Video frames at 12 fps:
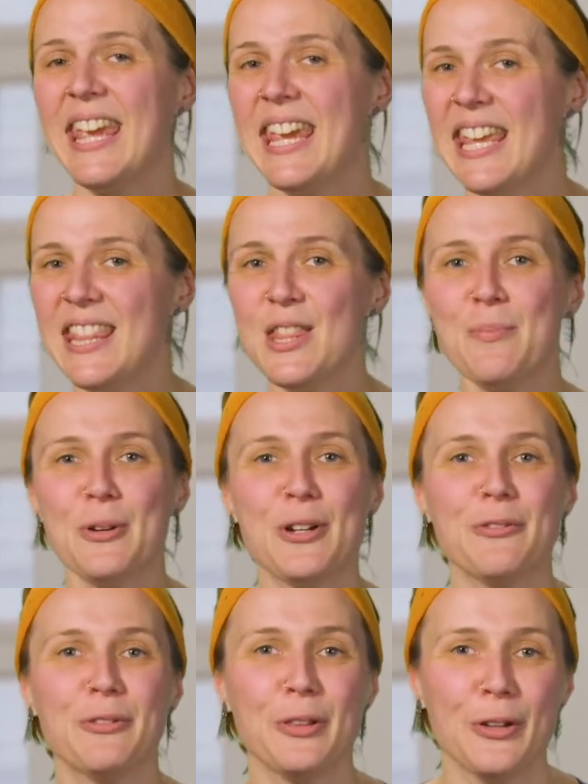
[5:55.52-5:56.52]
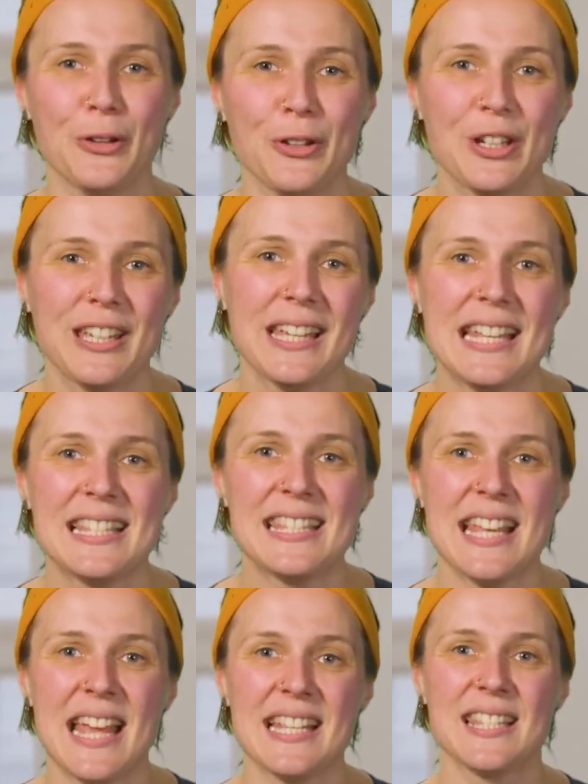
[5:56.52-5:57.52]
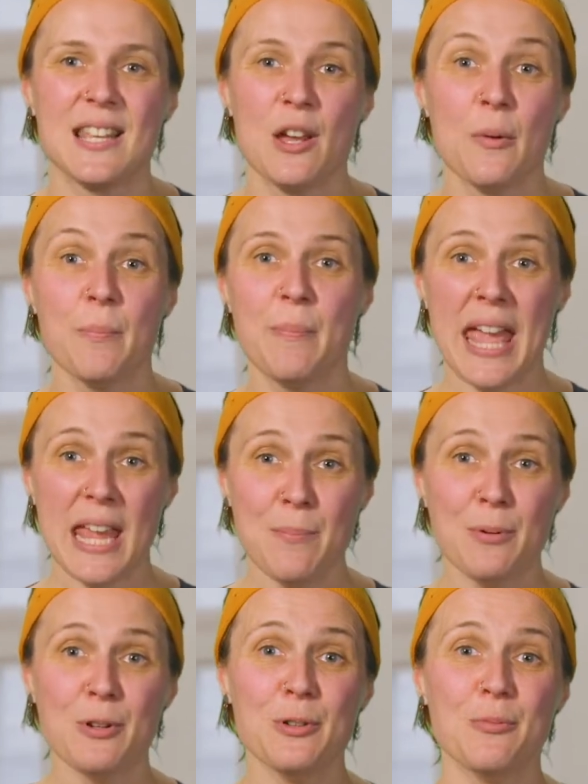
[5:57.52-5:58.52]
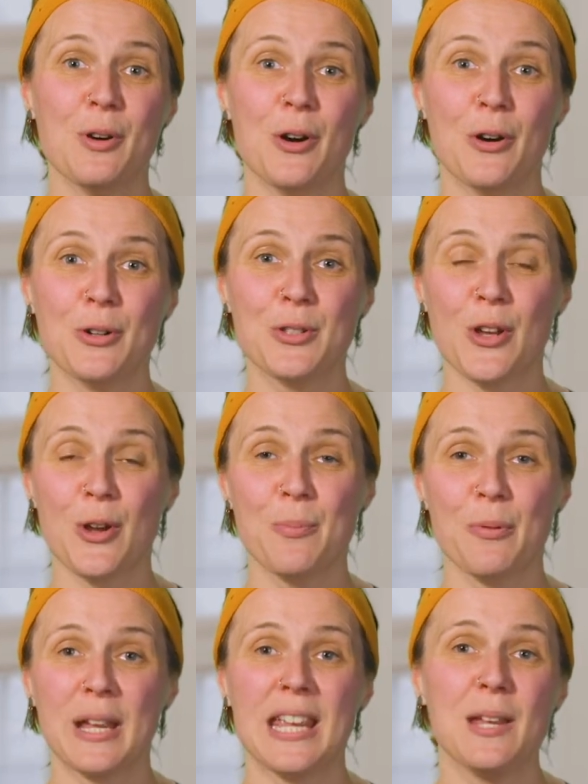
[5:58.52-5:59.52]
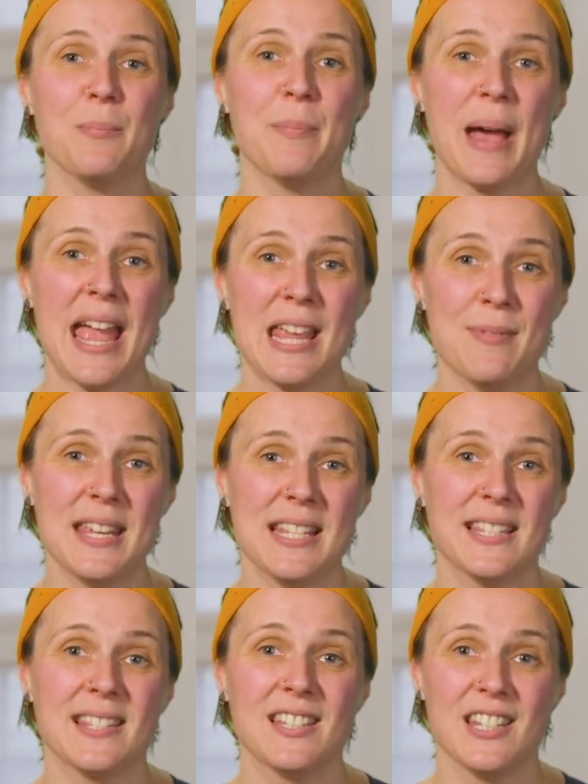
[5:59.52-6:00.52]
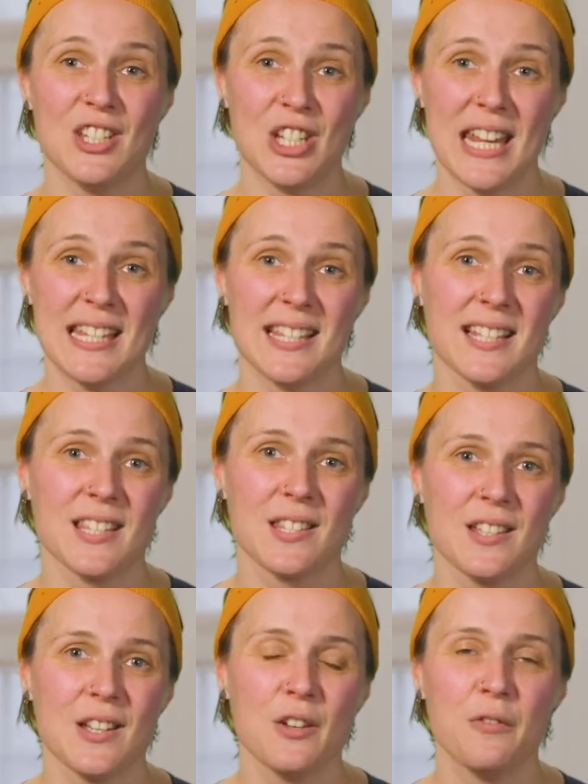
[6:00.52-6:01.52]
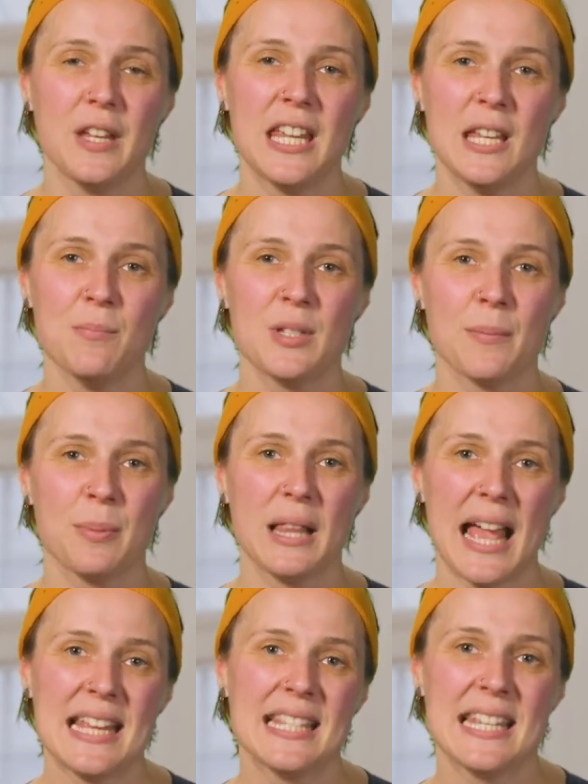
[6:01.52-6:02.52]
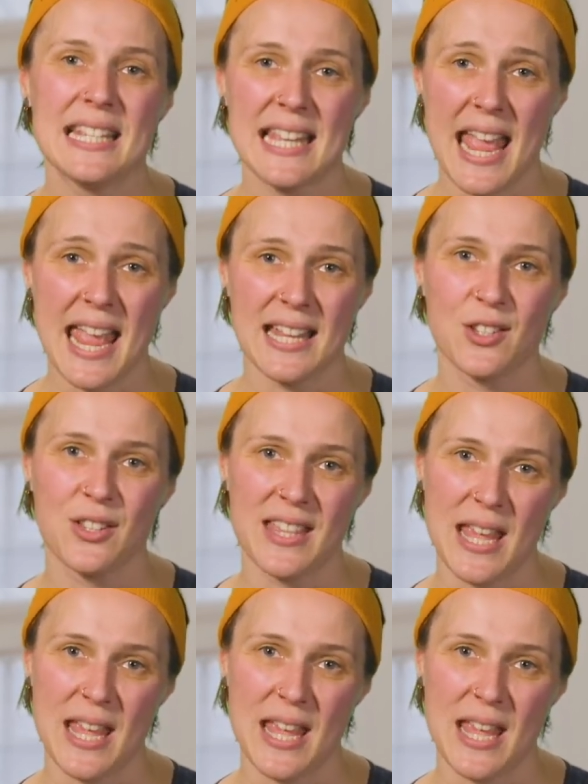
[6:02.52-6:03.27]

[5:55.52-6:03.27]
In the book of Luke, it says, people were also bringing babies to Jesus for him to place his hands on